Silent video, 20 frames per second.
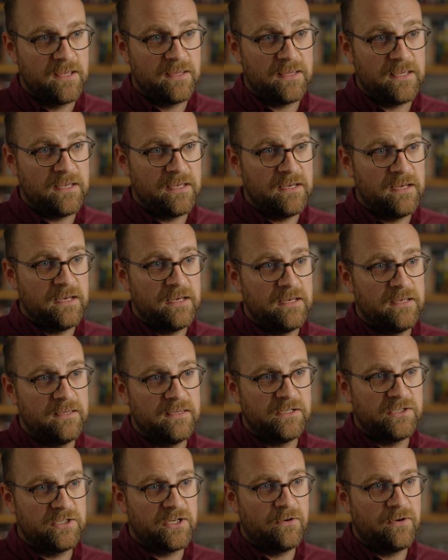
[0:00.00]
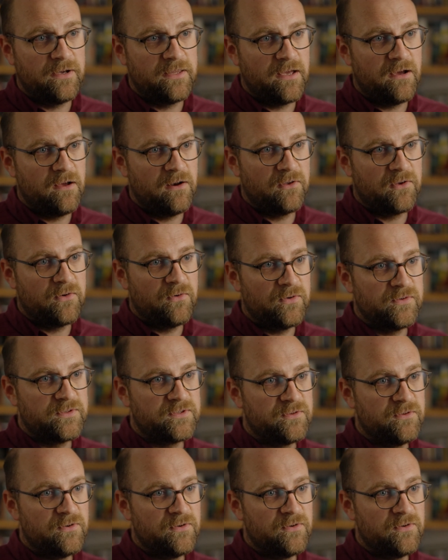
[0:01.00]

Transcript: the Shoah, the Holocaust,